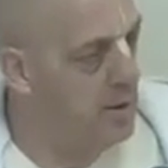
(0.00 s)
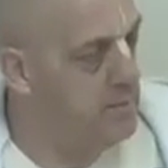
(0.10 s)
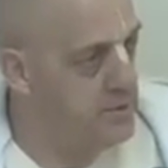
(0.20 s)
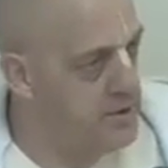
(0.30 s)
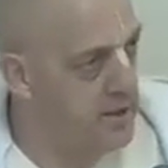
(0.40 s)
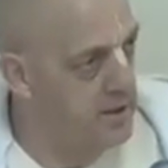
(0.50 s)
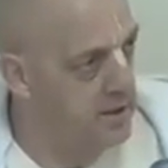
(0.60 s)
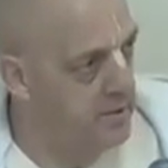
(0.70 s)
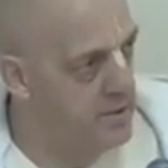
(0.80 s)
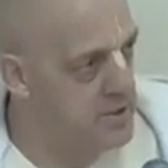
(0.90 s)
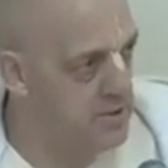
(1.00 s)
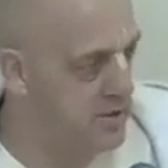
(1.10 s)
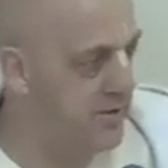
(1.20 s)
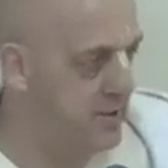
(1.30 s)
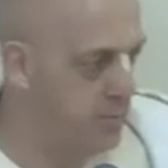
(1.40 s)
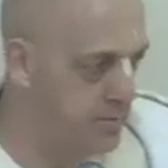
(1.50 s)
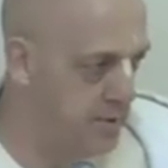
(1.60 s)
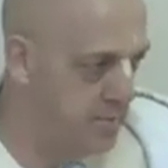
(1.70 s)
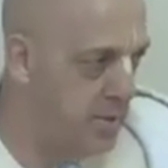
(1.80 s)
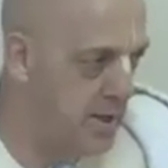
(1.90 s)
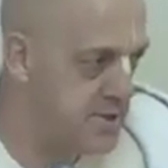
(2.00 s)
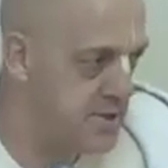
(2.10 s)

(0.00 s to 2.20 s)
Chanting Hare Krishna definitely would be a plus.